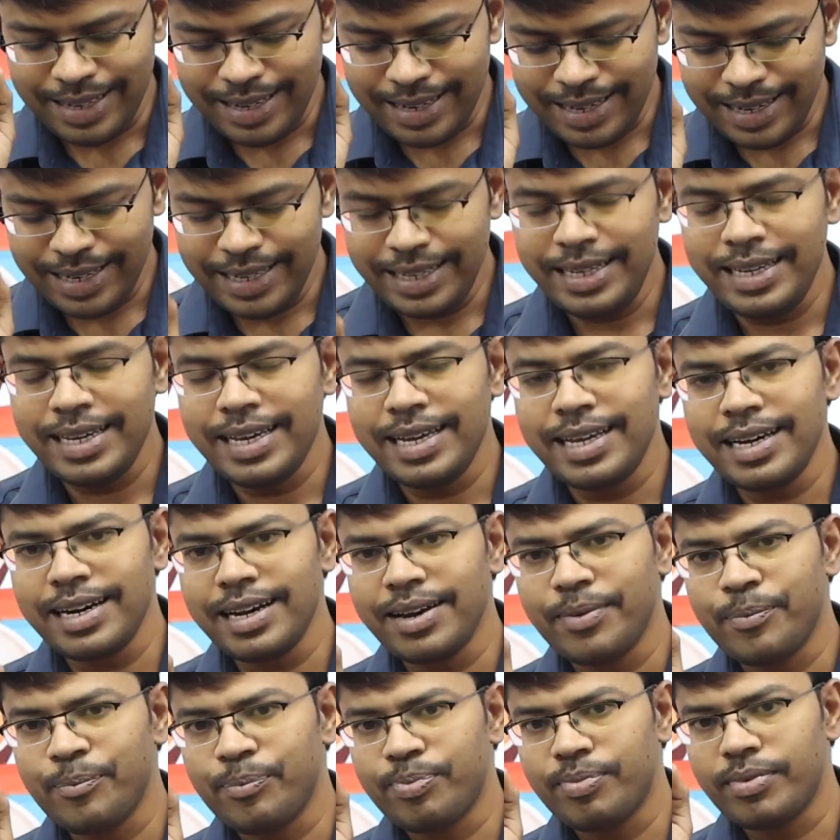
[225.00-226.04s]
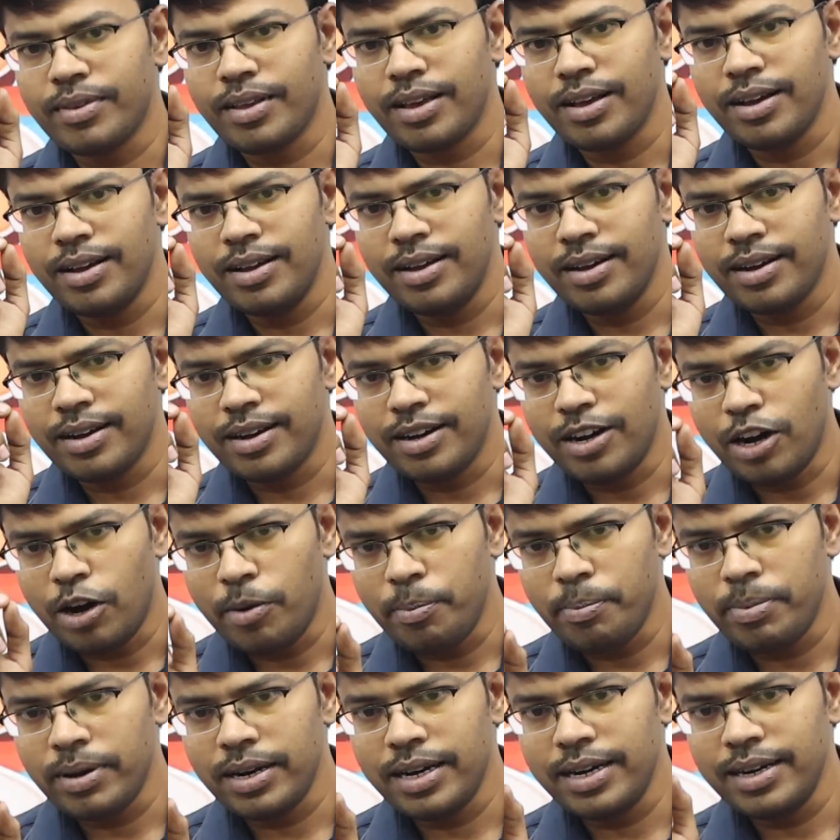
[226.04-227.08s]
clear
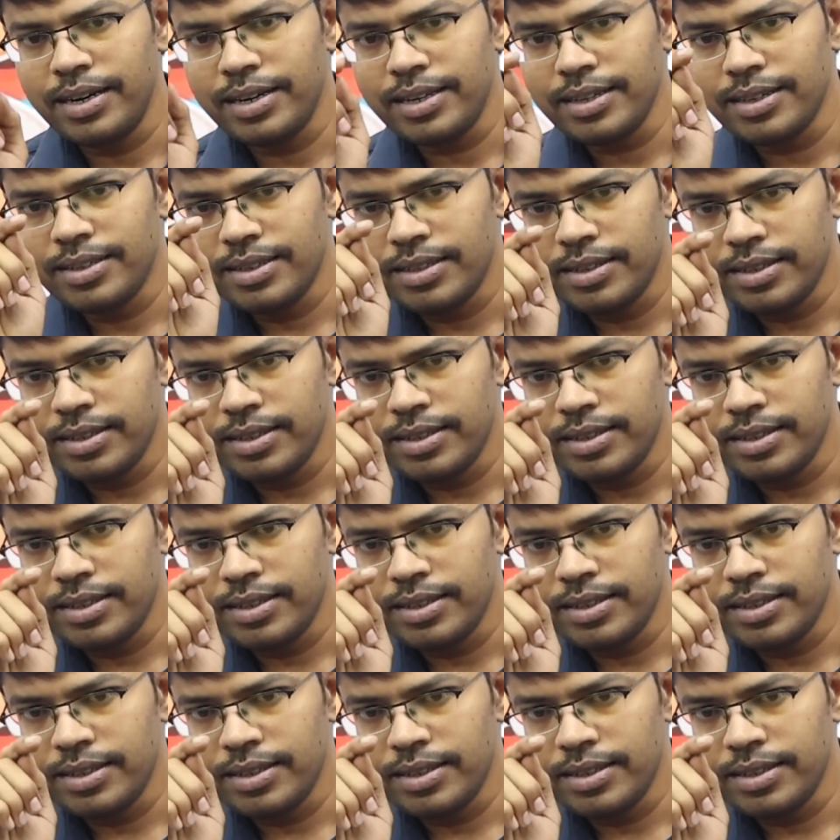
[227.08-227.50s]
component,